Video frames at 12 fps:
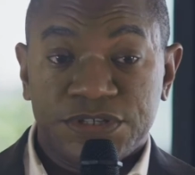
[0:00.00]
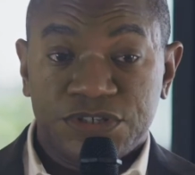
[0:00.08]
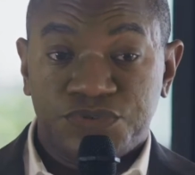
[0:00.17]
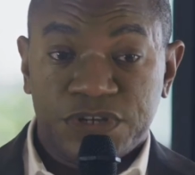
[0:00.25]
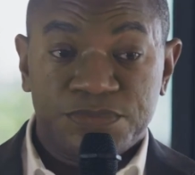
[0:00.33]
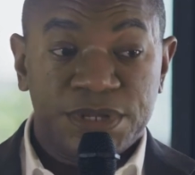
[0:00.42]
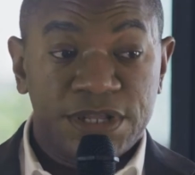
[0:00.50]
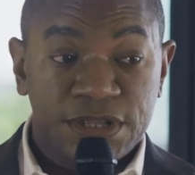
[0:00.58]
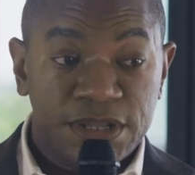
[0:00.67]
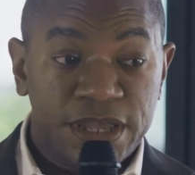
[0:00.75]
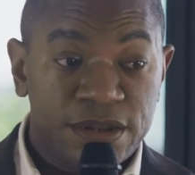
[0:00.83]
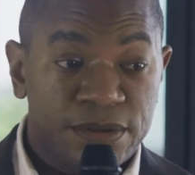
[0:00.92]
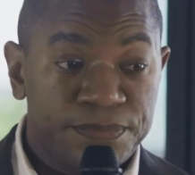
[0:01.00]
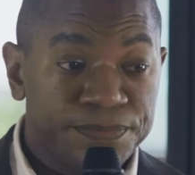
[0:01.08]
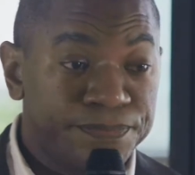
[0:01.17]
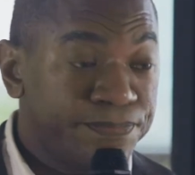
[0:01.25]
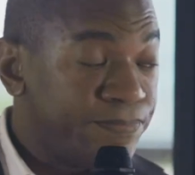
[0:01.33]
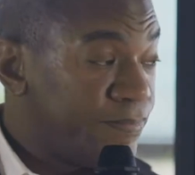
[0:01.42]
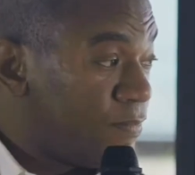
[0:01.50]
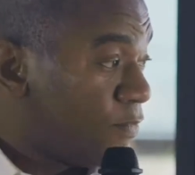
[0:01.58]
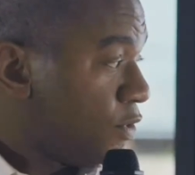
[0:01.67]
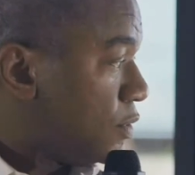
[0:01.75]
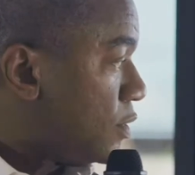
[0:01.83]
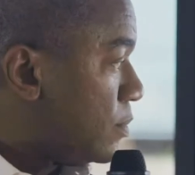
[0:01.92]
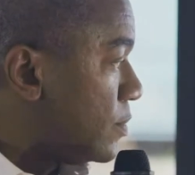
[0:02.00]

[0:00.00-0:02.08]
transmitting the data. Okay.